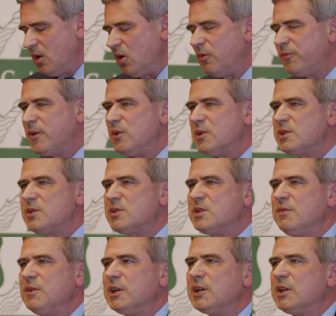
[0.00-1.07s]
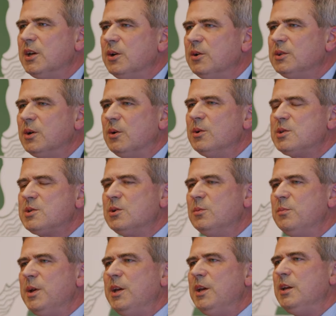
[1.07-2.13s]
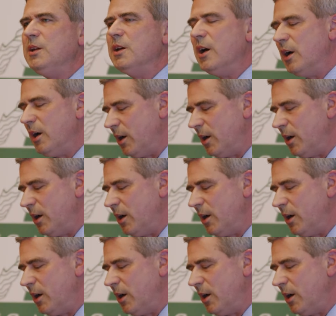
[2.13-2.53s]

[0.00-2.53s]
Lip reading: Of course, the civil code also may